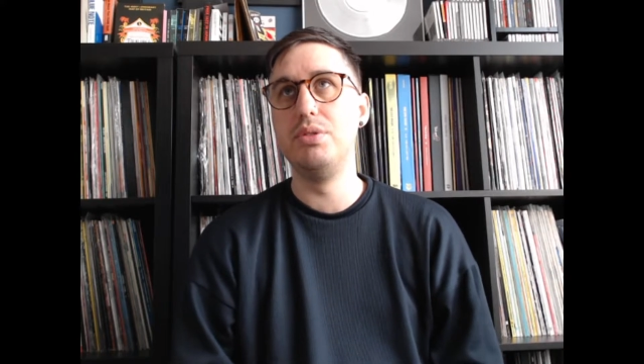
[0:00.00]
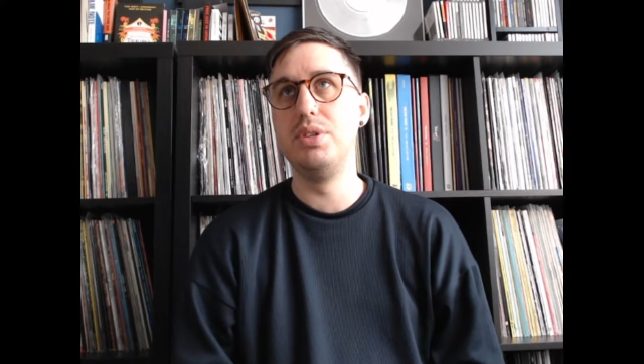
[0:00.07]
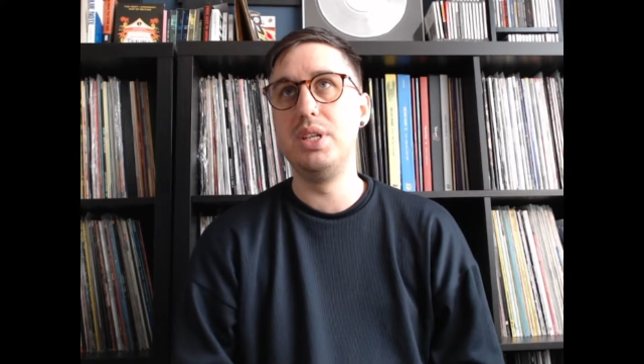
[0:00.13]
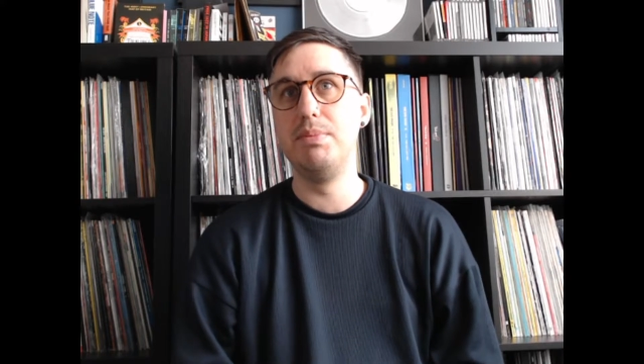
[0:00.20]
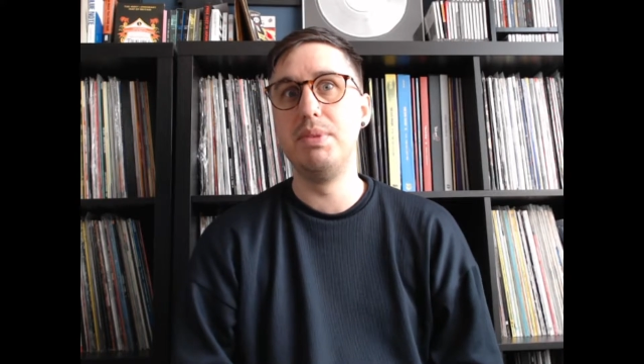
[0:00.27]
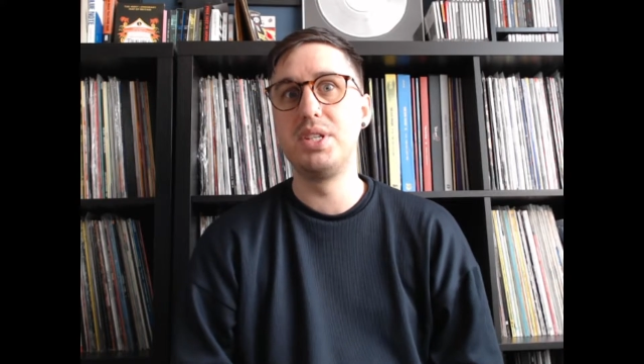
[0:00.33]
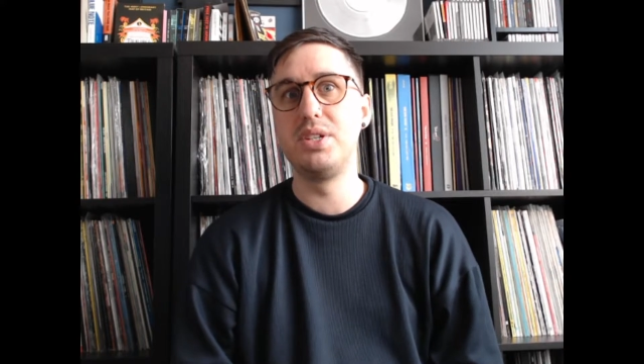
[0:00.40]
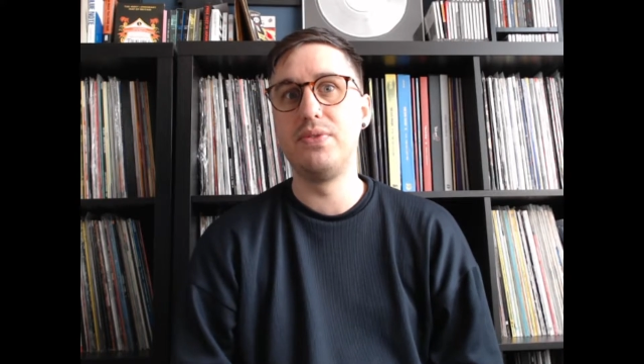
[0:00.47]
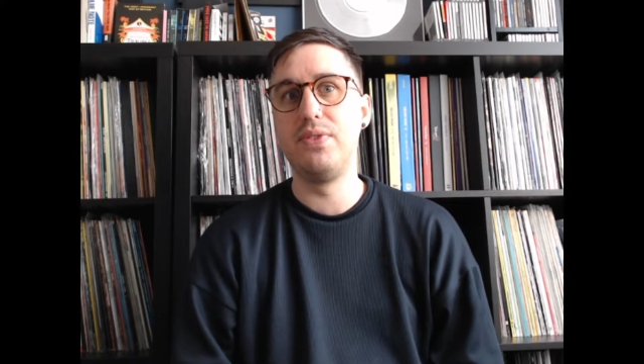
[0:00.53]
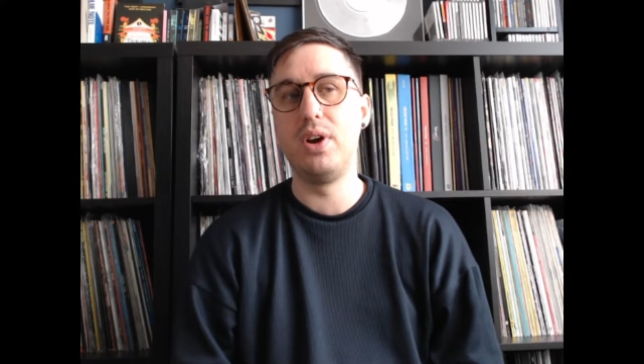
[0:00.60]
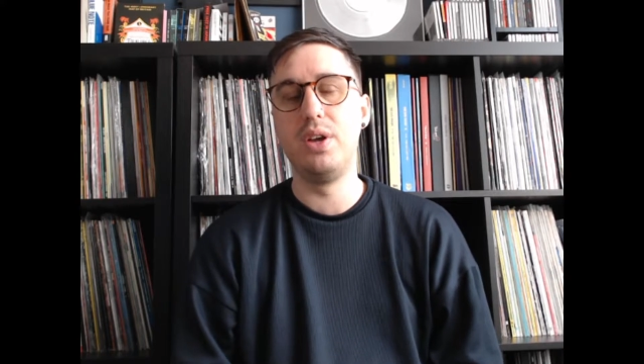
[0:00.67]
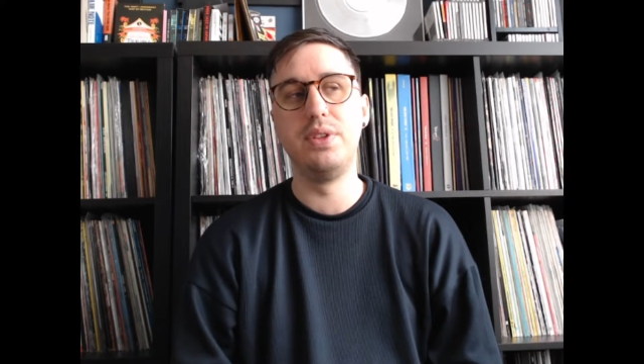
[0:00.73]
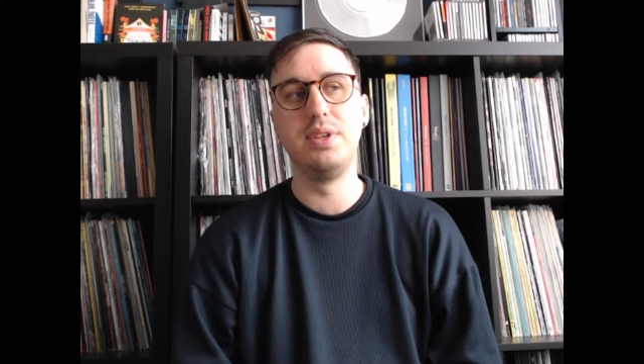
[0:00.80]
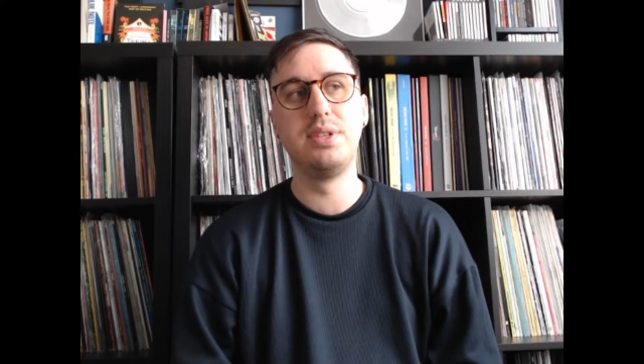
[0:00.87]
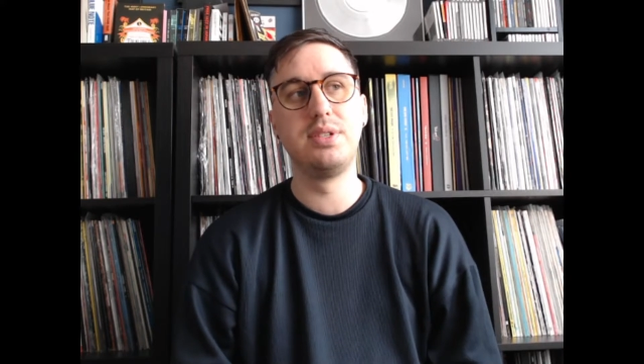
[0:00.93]

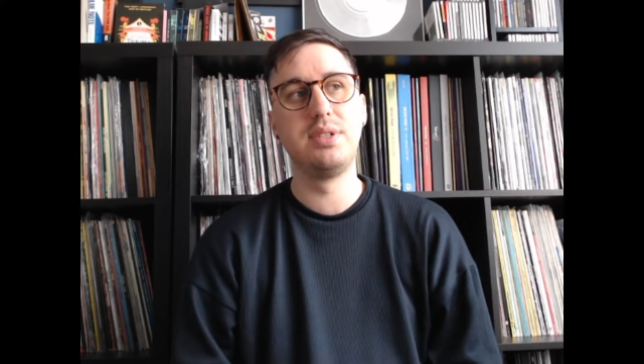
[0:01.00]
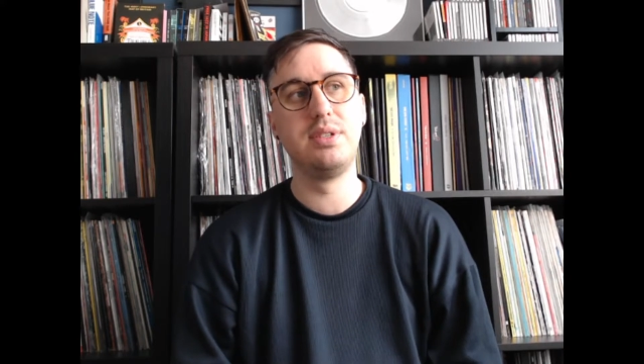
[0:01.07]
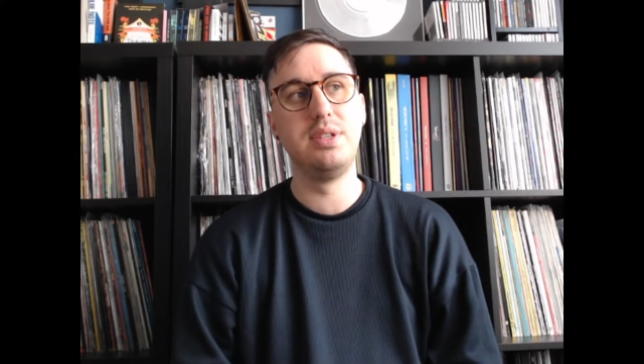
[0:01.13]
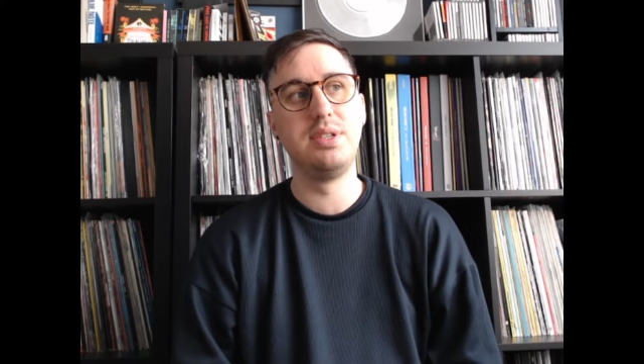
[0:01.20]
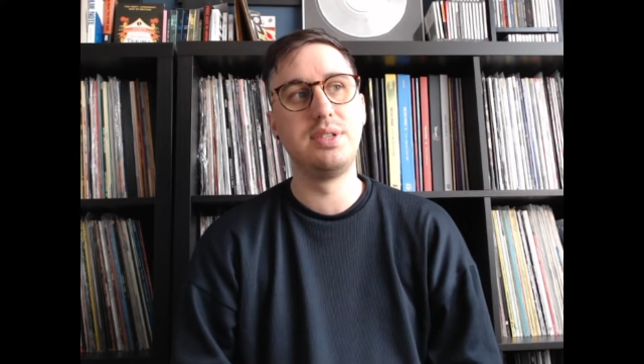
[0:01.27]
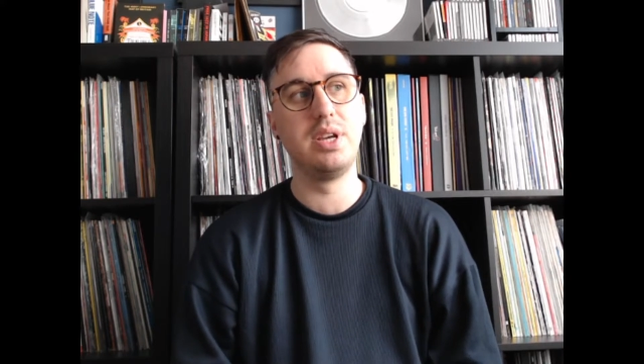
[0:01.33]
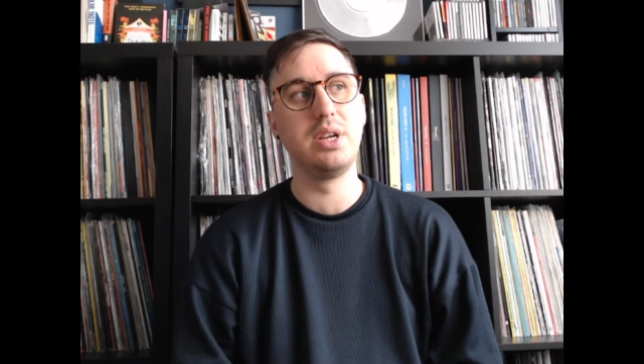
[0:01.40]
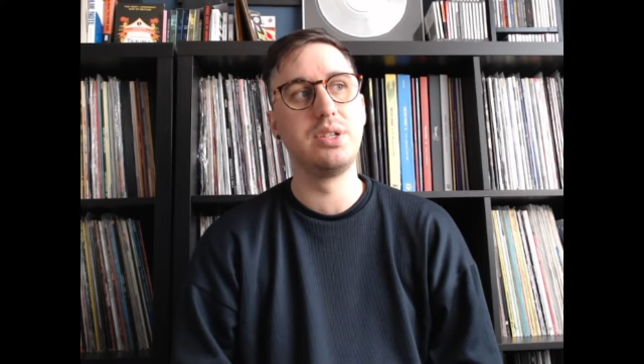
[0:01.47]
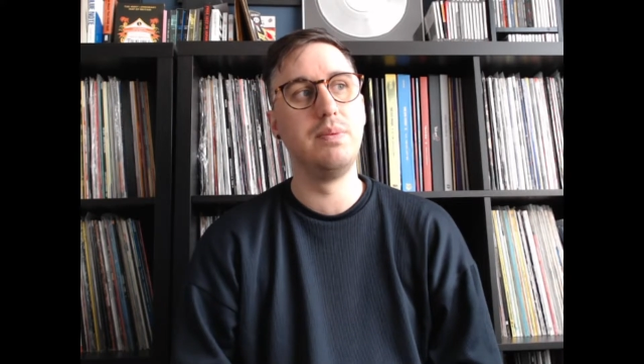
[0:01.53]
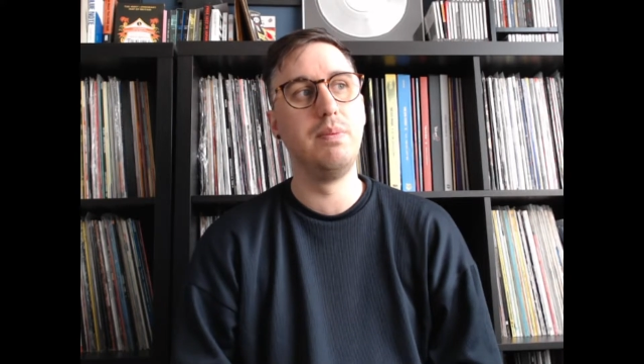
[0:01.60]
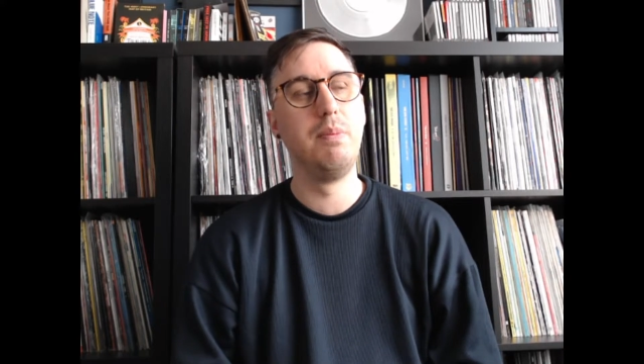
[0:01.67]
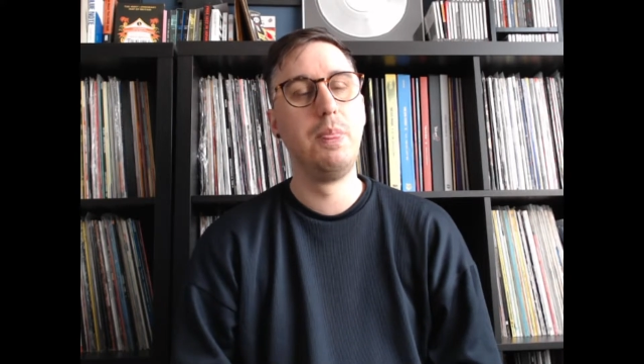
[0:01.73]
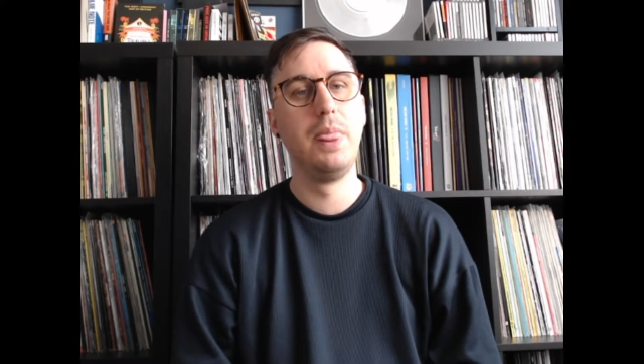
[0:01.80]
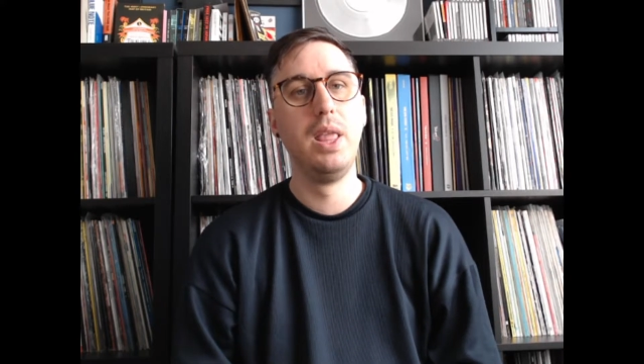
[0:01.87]
demystify this section.